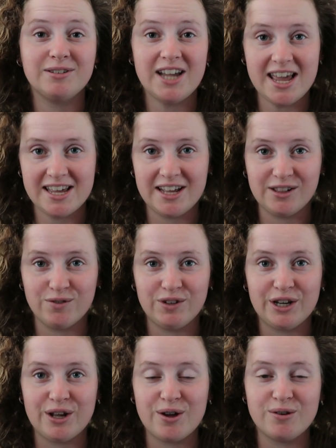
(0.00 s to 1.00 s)
taking the
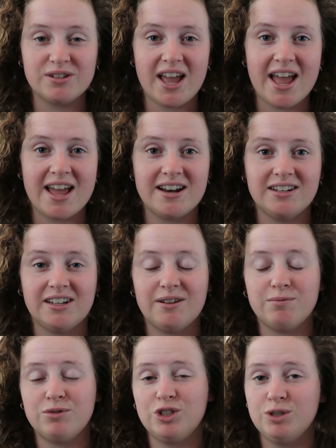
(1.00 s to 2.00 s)
videos and
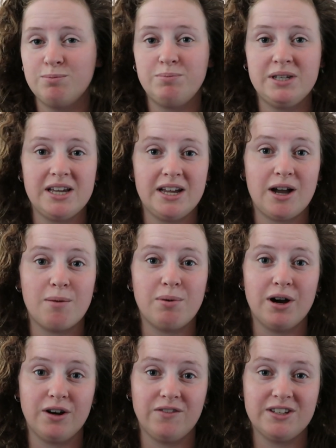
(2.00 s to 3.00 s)
being a
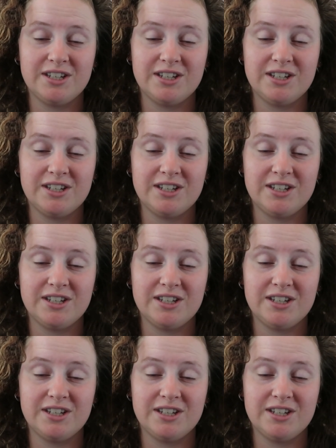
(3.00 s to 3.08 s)
part of this